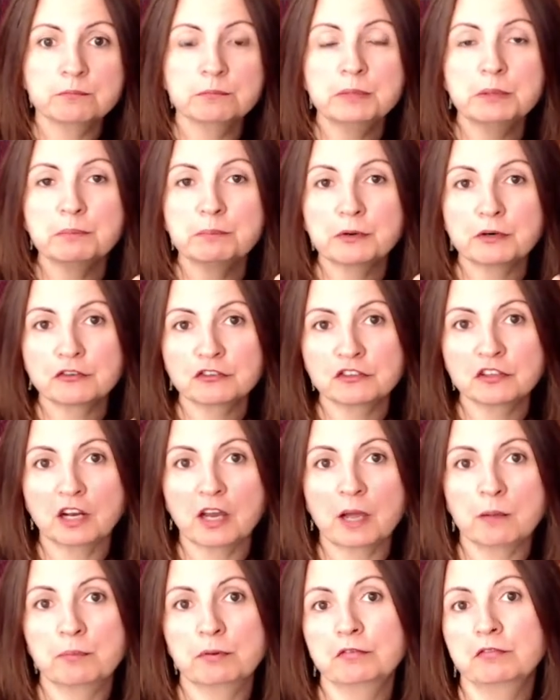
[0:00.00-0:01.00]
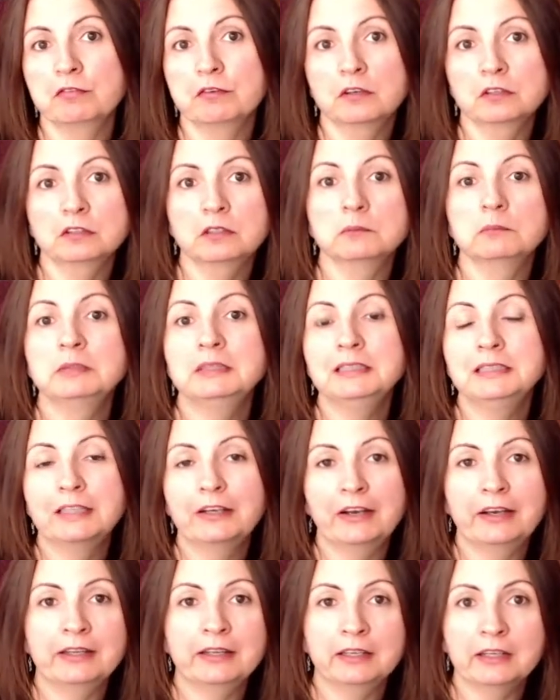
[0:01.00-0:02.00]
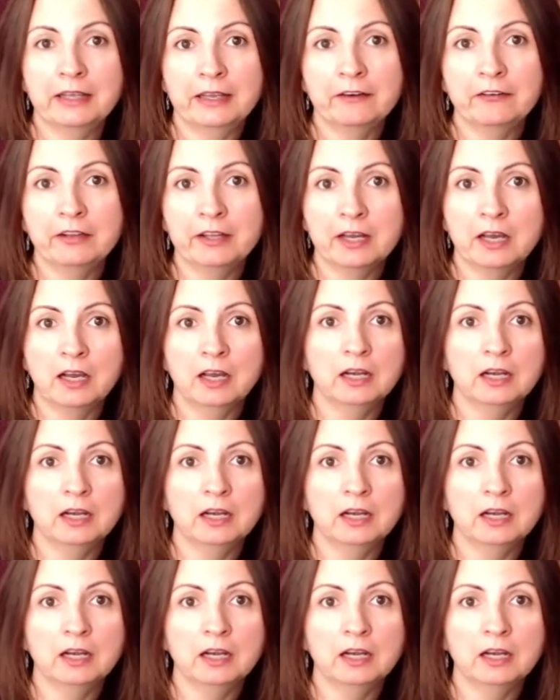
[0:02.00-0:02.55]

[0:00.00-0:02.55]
Me personal, I prefer the Mediterranean area